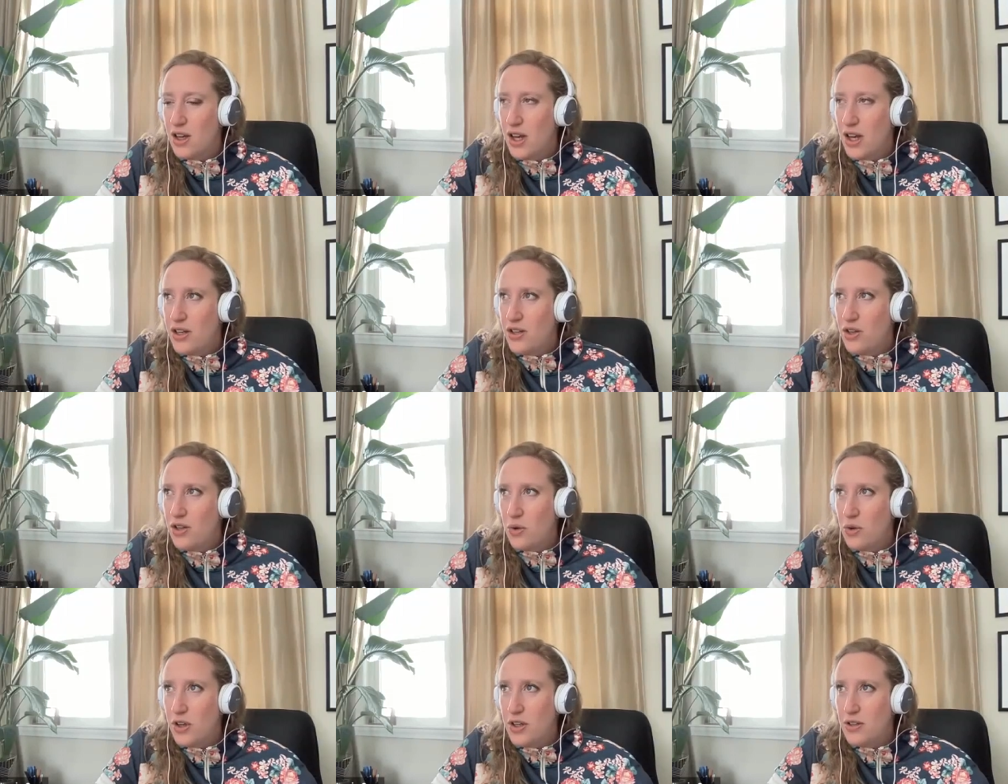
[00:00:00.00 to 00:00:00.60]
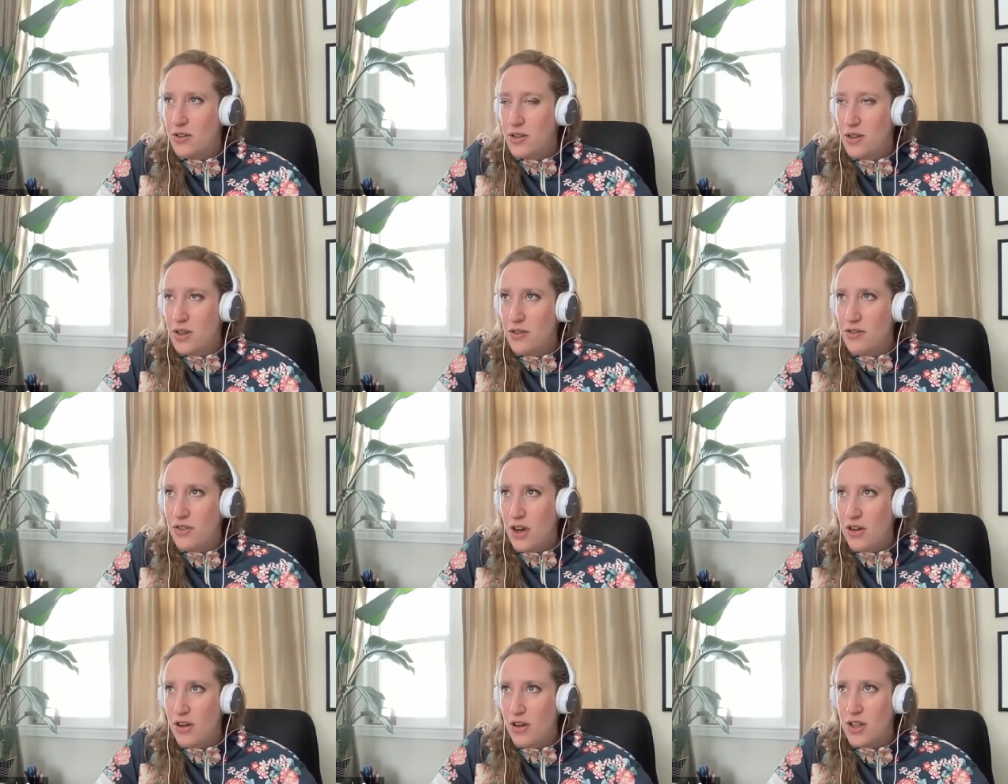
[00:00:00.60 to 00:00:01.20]
i know at,
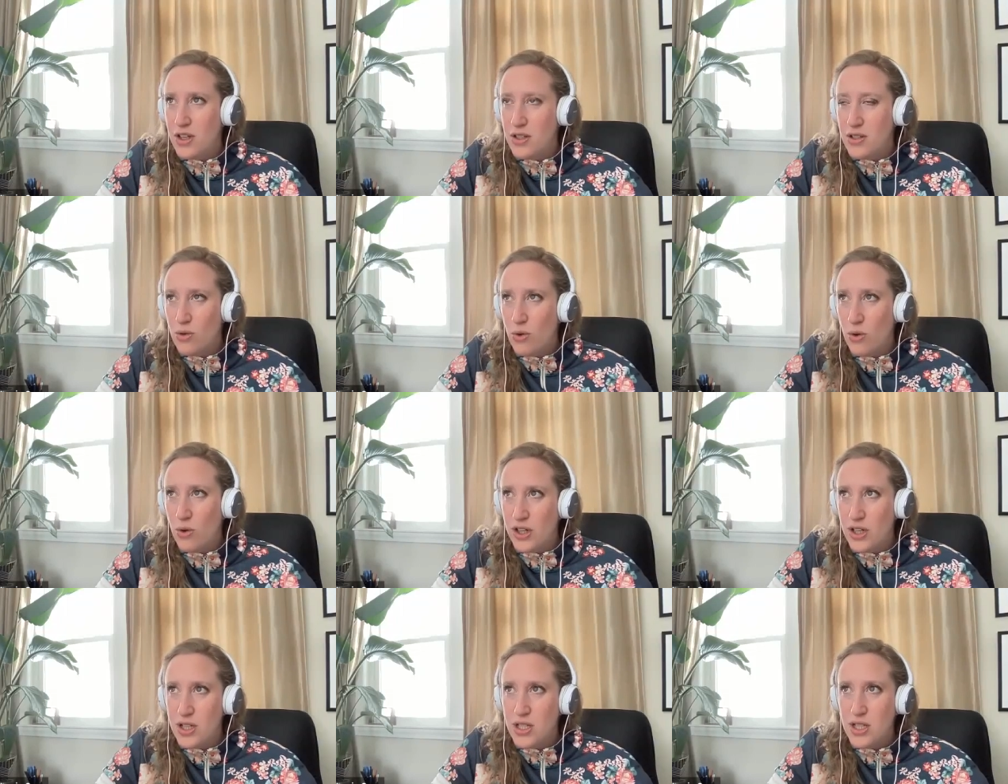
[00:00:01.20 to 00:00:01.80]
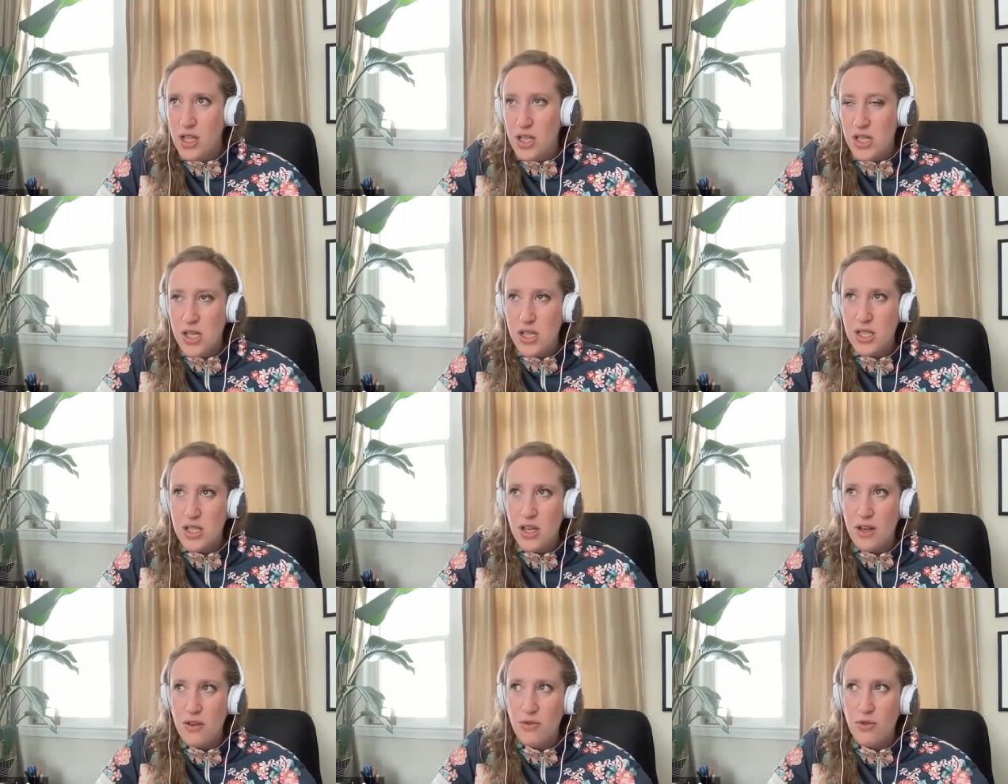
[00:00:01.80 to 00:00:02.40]
various
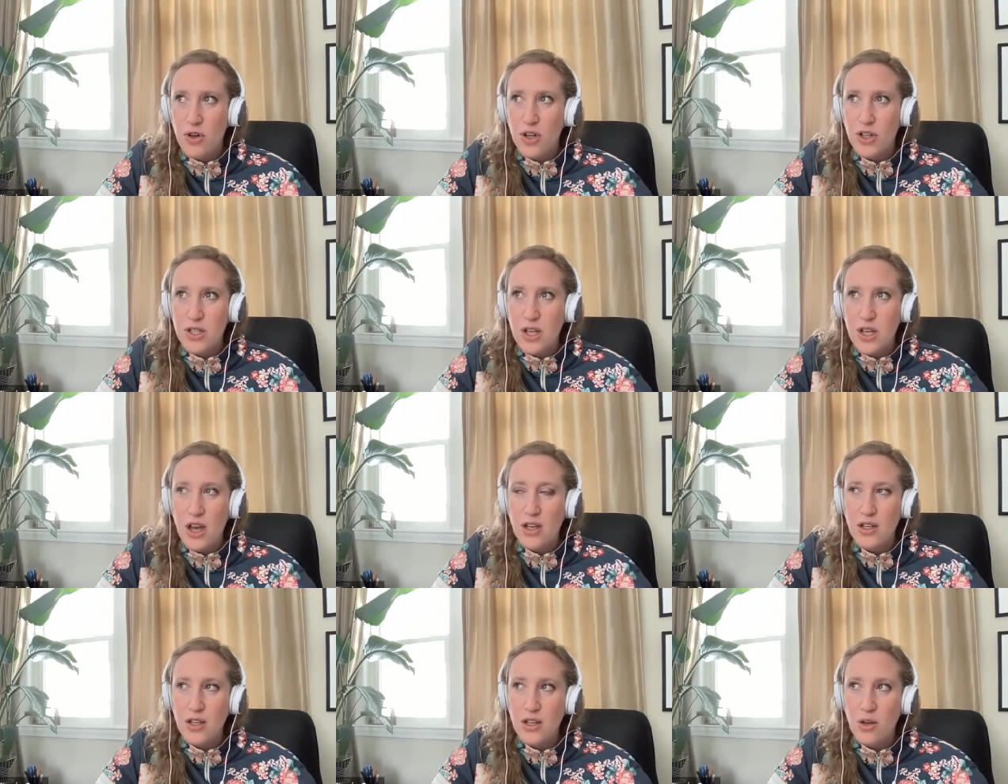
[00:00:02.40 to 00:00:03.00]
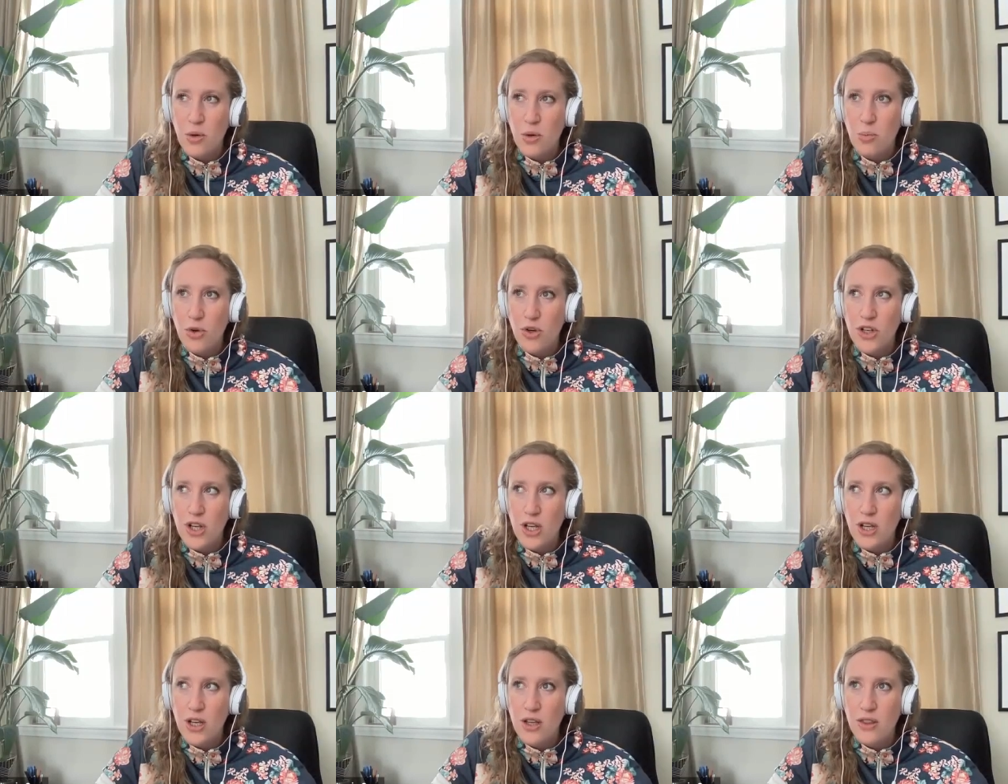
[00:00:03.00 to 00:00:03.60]
organizations i've worked at you know
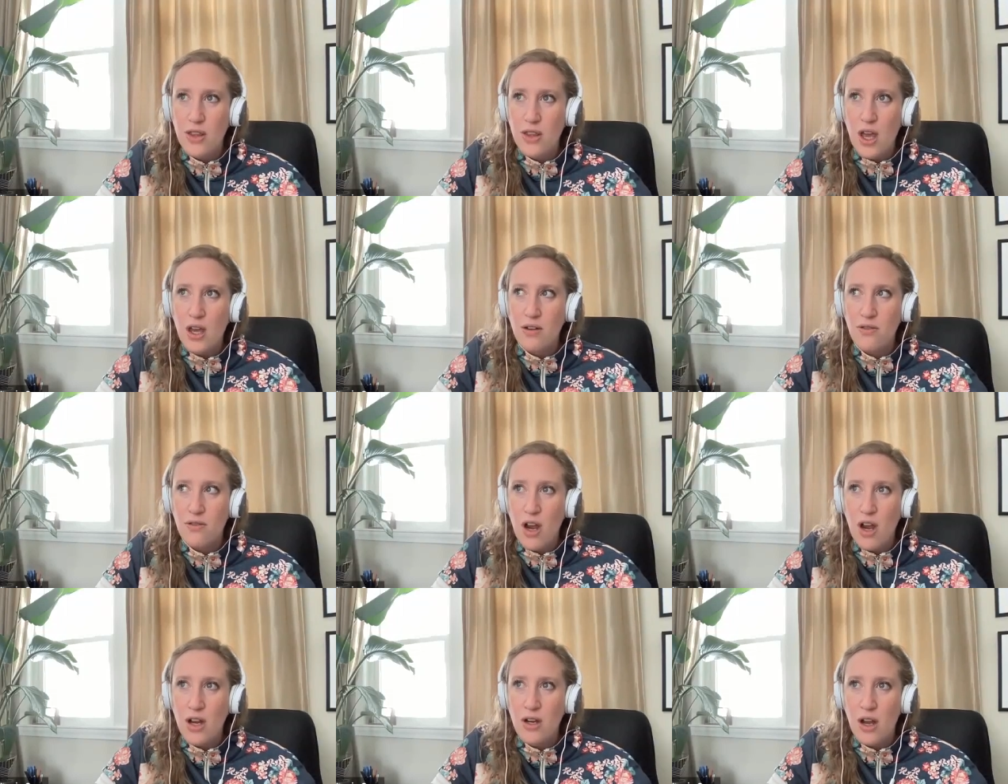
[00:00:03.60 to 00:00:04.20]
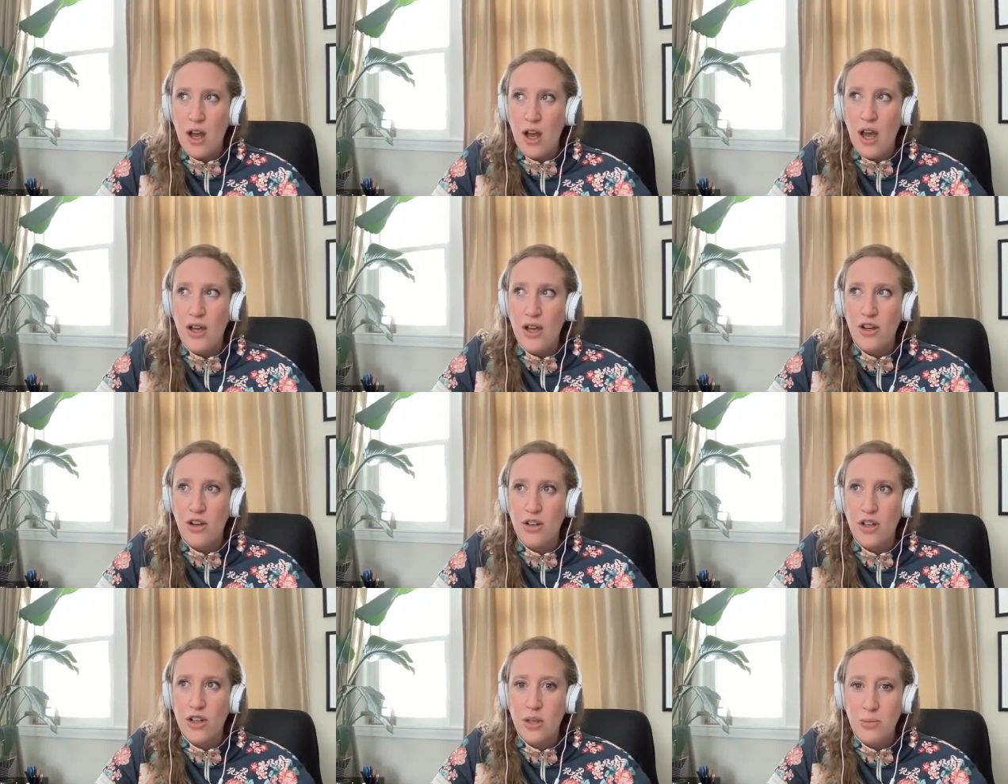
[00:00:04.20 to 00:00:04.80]
bringing in that ryan
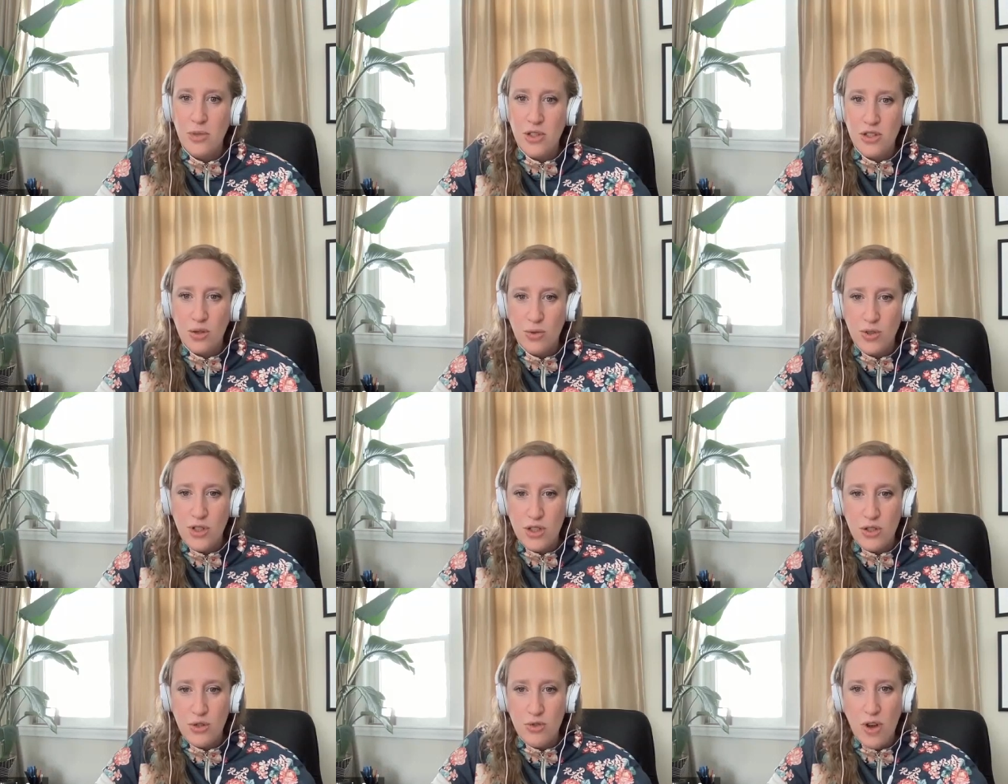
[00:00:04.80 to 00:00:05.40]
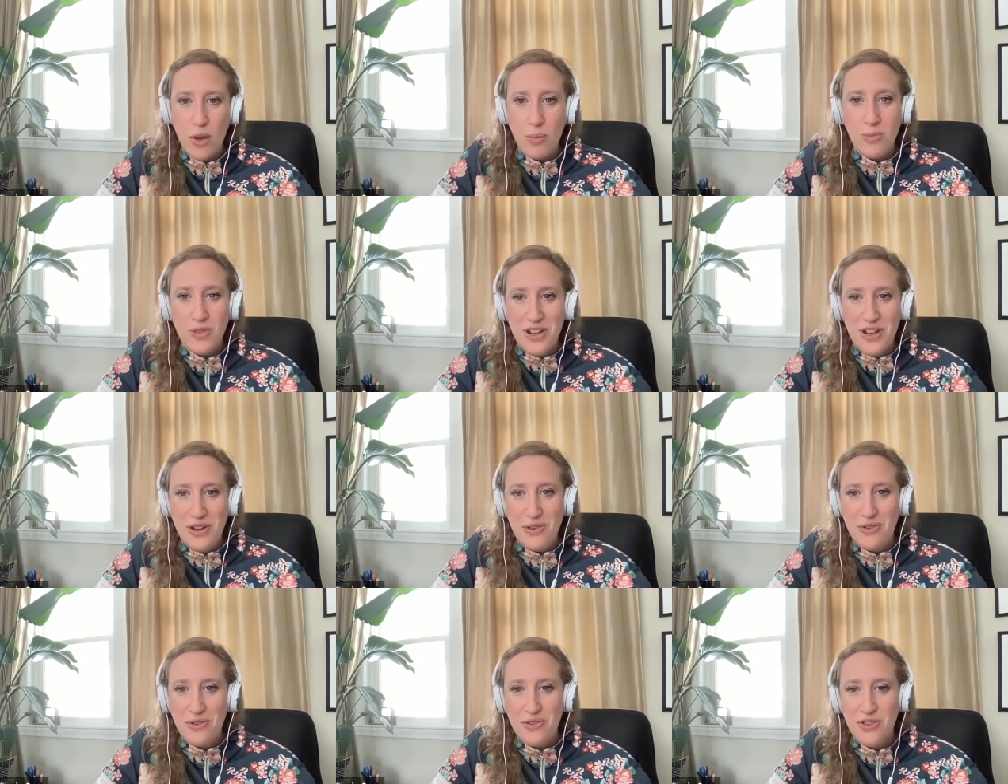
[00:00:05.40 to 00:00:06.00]
hire can be so
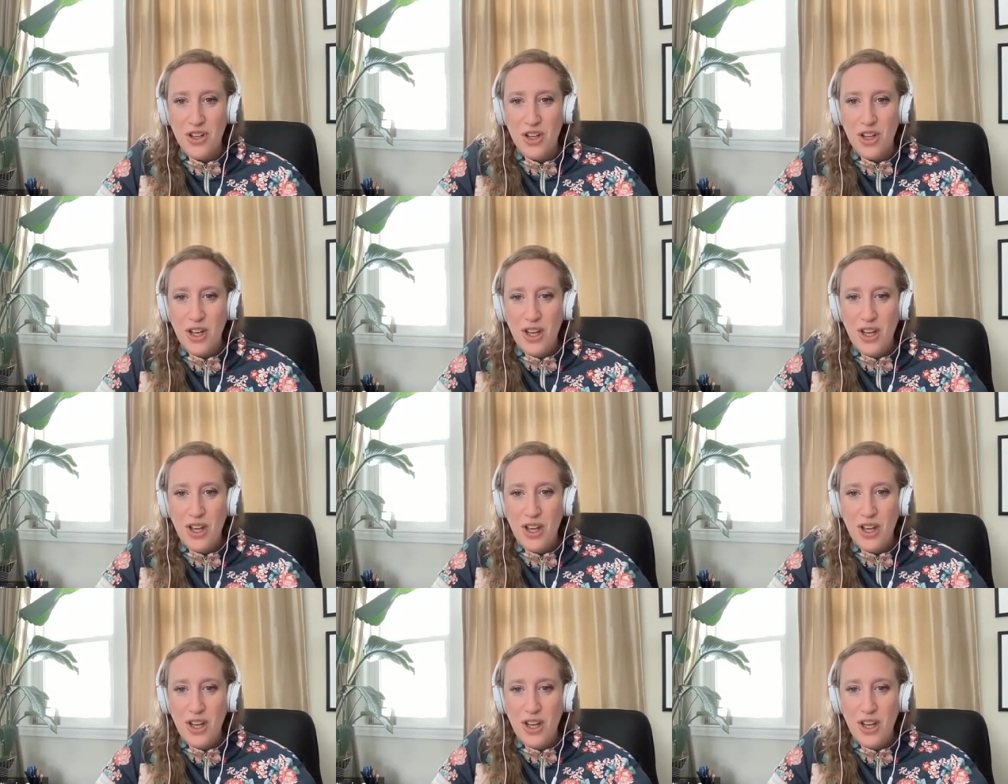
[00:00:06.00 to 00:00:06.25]
disruptive